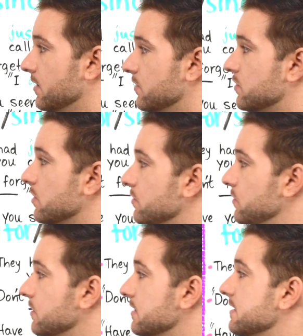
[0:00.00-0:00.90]
So
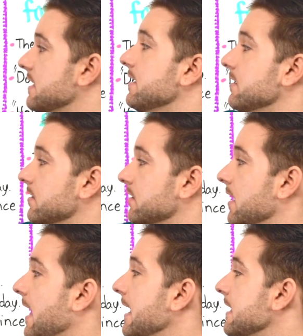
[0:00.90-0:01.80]
you can say,
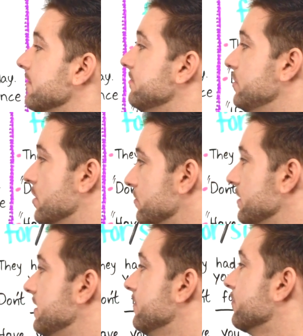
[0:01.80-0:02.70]
I have known
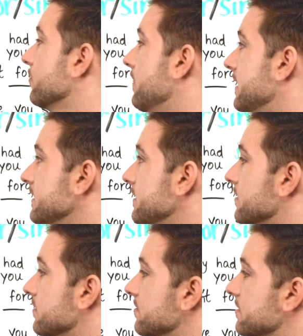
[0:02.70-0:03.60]
him for many
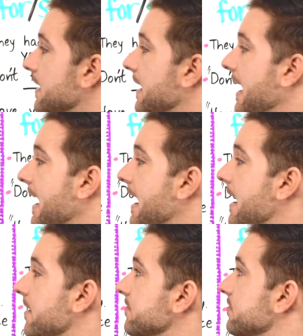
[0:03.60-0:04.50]
years,
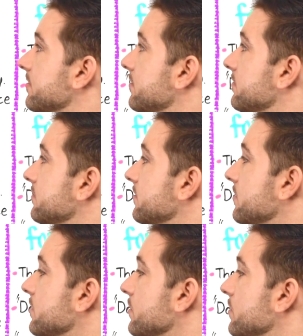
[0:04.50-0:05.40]
have
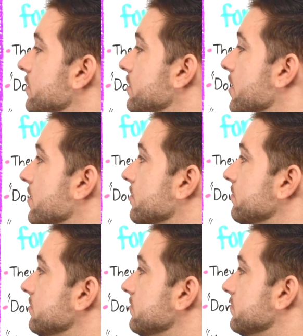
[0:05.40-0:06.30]

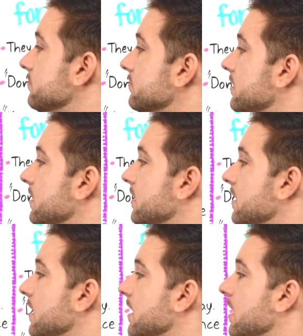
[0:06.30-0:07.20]
known.
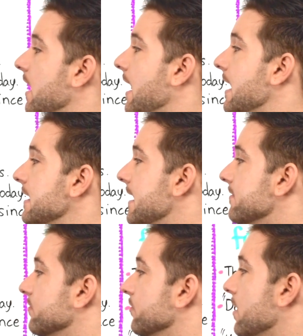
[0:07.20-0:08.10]
I
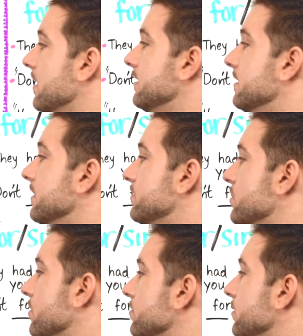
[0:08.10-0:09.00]
have run a
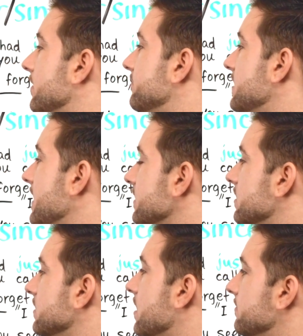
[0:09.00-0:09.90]
total of 10
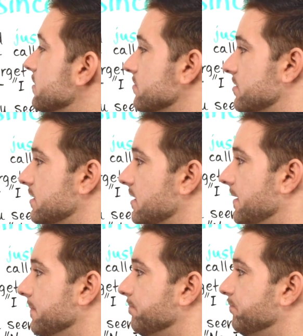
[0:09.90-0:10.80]
kilometers
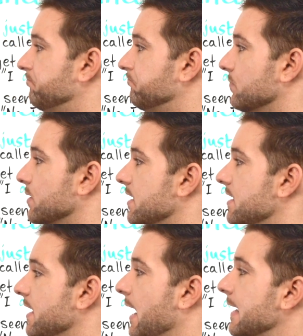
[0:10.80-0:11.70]
today.
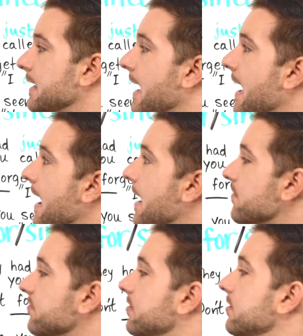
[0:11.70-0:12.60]
Okay, I
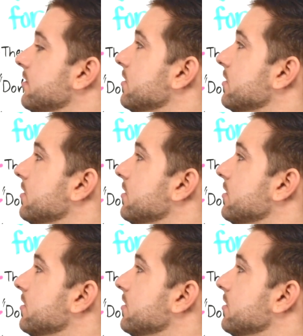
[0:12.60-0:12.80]
have